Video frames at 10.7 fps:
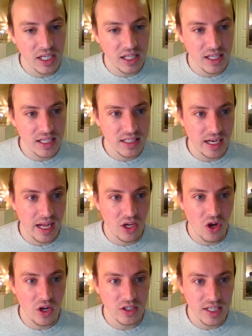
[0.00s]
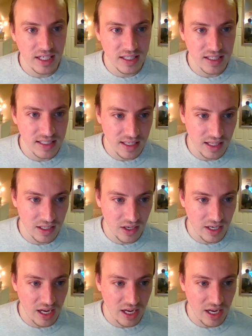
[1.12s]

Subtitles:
at this and I contacted the seller and I